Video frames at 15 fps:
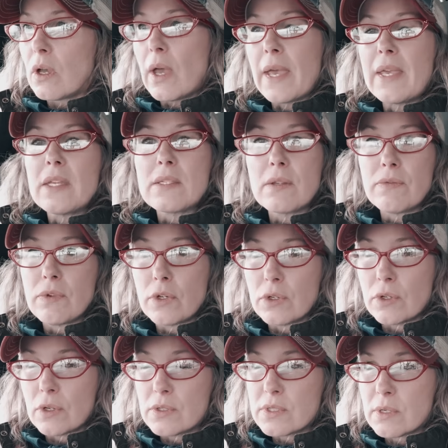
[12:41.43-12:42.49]
I guess if
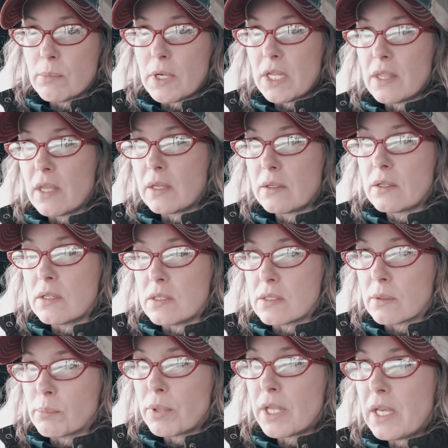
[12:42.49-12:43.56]
you're somebody that is
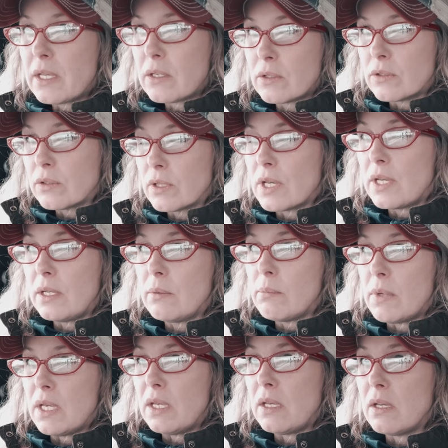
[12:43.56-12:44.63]
a planner like
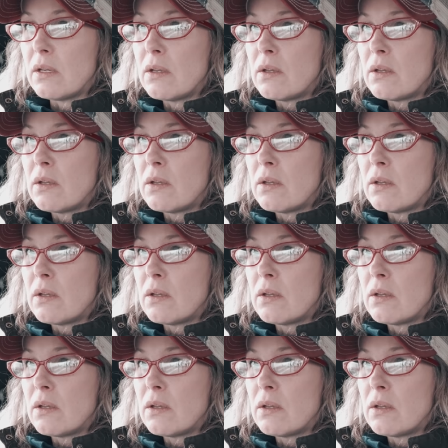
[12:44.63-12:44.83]
me,